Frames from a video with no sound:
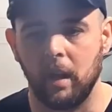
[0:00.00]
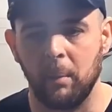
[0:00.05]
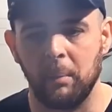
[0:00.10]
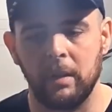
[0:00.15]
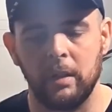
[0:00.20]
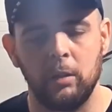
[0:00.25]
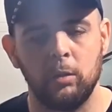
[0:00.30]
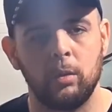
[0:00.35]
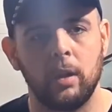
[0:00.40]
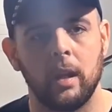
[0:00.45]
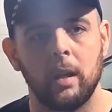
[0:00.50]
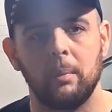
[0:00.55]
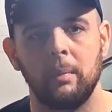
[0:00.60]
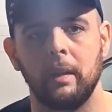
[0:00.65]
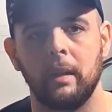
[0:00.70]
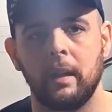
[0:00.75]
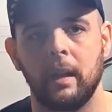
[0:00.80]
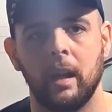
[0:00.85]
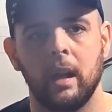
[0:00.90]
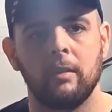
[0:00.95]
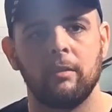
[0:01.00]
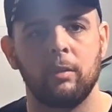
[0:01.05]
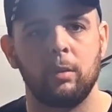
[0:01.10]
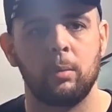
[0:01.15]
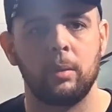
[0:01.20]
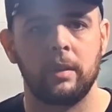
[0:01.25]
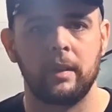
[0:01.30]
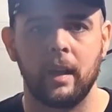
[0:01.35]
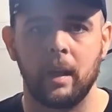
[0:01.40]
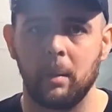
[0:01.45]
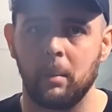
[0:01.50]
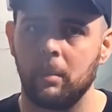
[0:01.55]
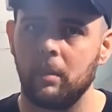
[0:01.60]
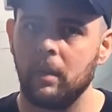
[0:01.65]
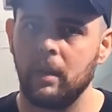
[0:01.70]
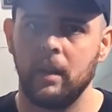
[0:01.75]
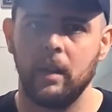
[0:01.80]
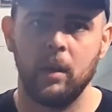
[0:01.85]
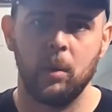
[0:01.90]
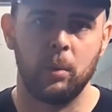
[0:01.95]
I mean, you got to be careful with
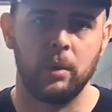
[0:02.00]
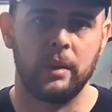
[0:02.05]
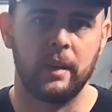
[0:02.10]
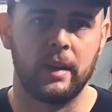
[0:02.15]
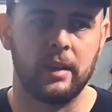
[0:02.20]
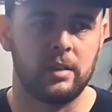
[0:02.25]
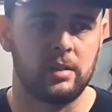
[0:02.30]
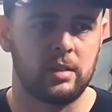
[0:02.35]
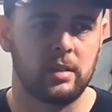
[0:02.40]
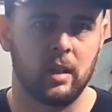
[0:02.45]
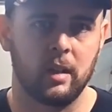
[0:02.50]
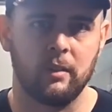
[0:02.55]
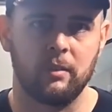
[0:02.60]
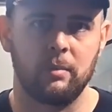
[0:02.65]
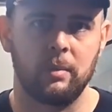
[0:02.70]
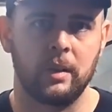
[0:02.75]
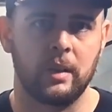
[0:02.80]
that stuff